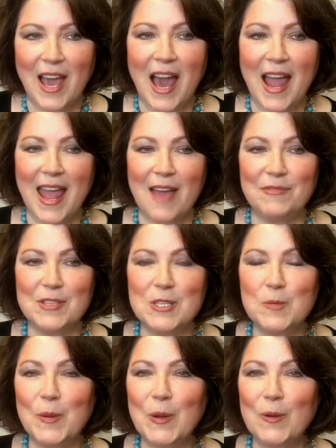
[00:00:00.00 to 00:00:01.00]
I have the
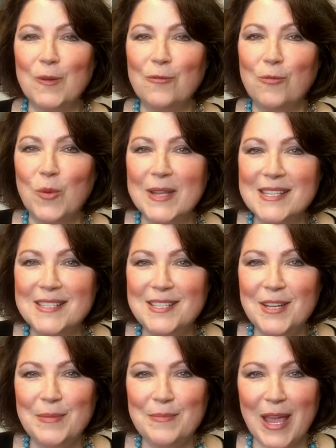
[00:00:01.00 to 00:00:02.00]
spirit of
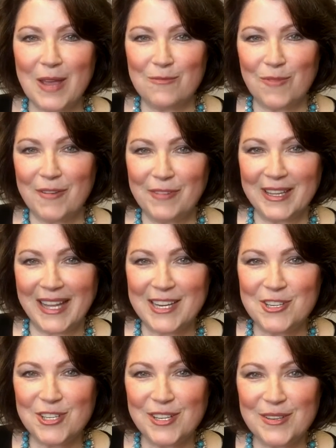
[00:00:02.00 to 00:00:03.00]
wisdom and
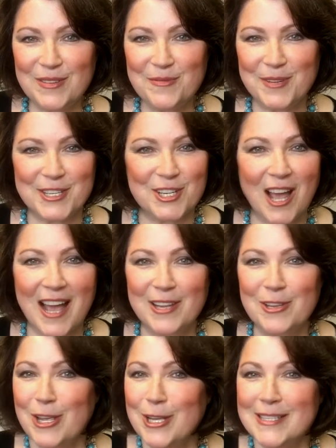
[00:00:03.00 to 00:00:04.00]
revelation, which
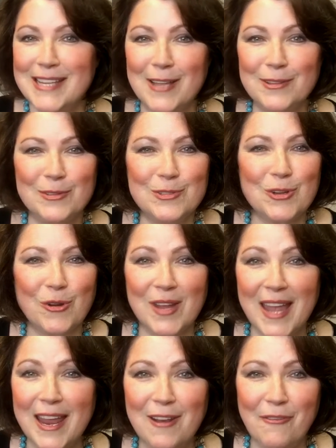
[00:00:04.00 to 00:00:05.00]
God downloads
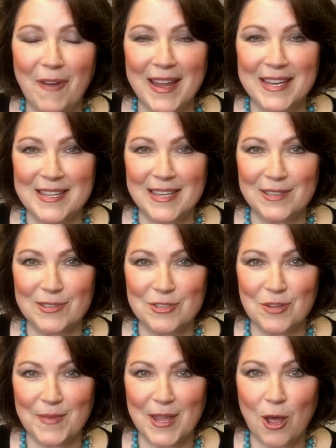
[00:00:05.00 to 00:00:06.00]
creative ideas
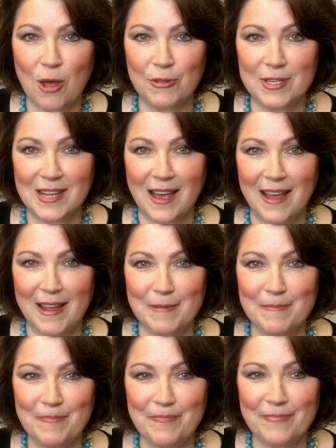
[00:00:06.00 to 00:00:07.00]
to me all the
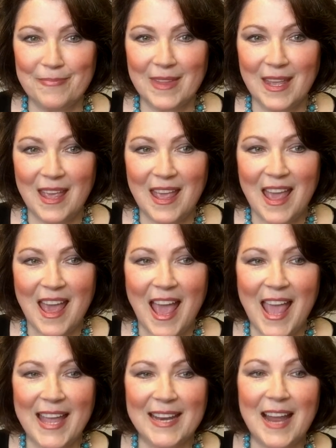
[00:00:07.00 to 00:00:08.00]
time.
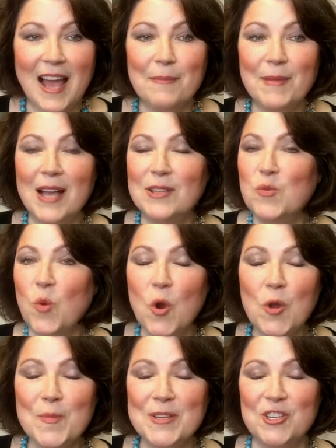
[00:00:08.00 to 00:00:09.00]
And I'm God's
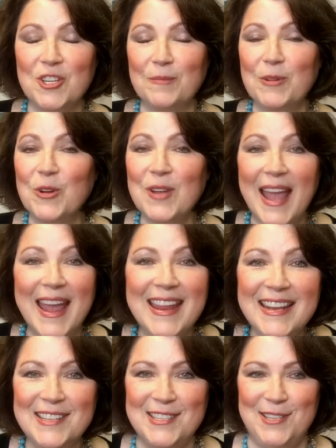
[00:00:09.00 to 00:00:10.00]
workmanship,
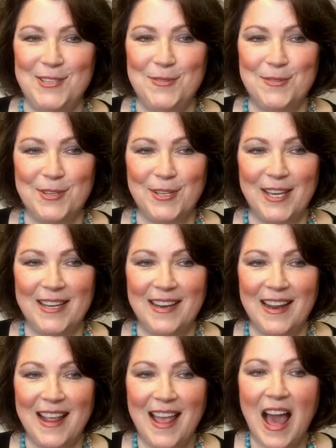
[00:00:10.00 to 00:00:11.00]
created to do good.
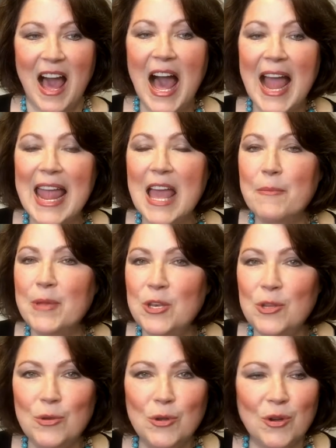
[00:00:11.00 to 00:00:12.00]
I am a
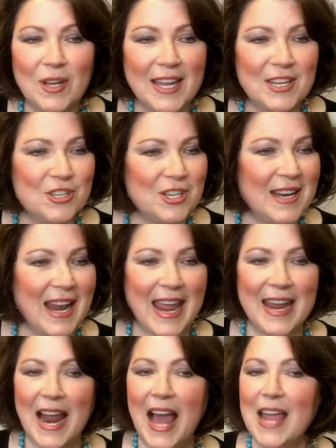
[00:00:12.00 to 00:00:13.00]
new creation,
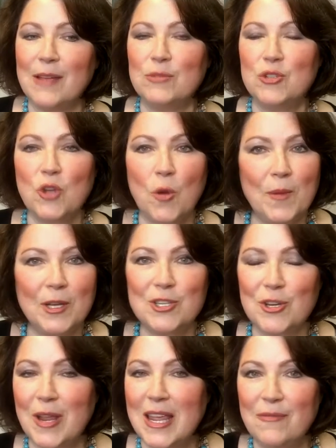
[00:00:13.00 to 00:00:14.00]
and I am so
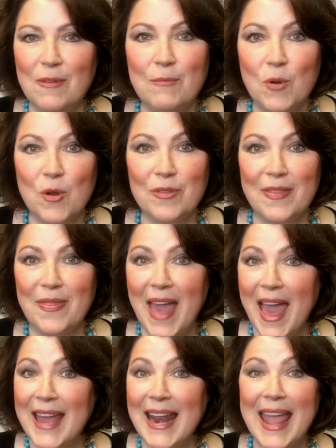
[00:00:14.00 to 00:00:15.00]
much even more than
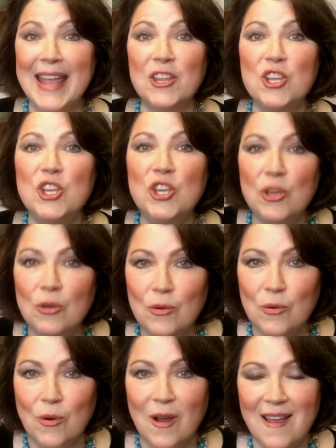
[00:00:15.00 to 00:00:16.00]
that. And
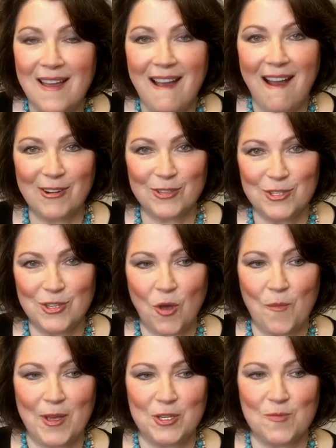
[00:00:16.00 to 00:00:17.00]
you are
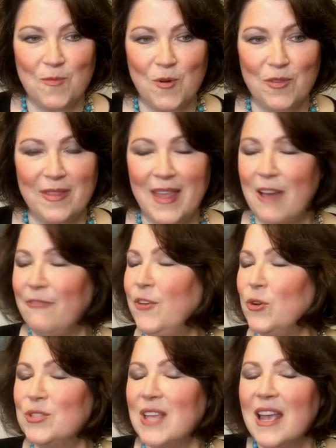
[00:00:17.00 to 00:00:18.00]
so much more than that.
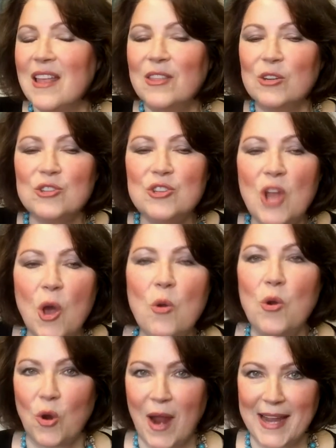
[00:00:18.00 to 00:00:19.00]
Folks, there's no
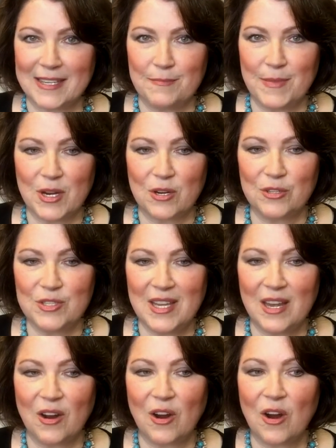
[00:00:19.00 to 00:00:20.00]
cracked mirrors
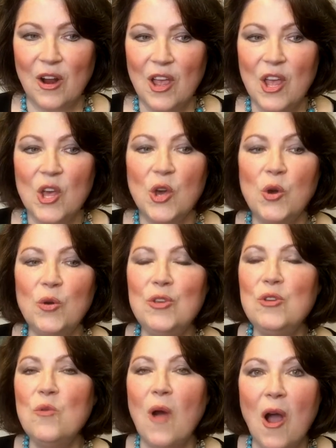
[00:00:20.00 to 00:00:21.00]
here. Who
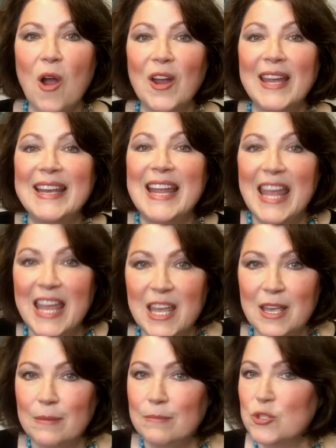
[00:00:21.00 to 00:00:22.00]
you are in
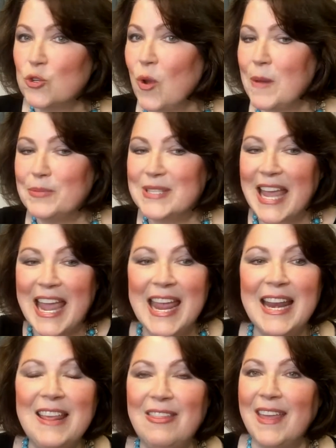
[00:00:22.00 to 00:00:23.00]
Him trumps
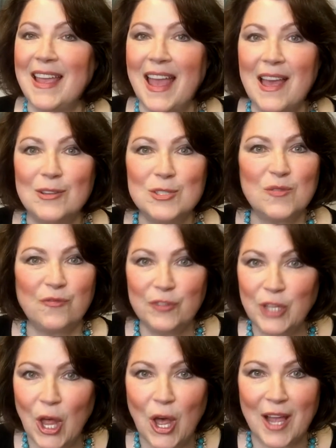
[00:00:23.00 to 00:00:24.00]
anything else
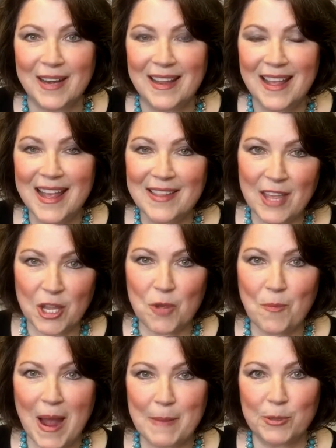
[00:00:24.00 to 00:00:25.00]
flawed that you
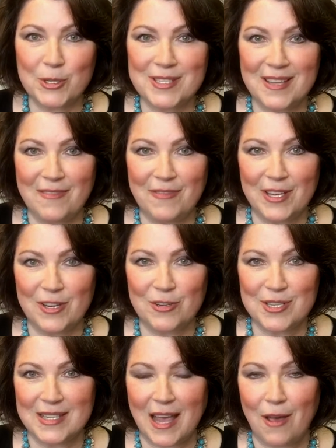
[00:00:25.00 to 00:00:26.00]
might perceive in
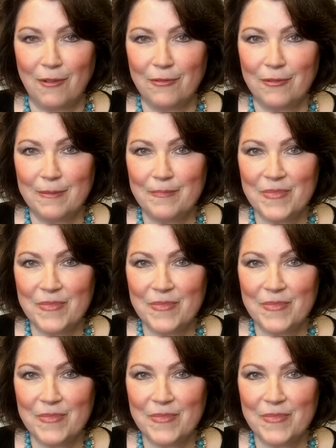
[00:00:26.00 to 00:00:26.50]
yourself.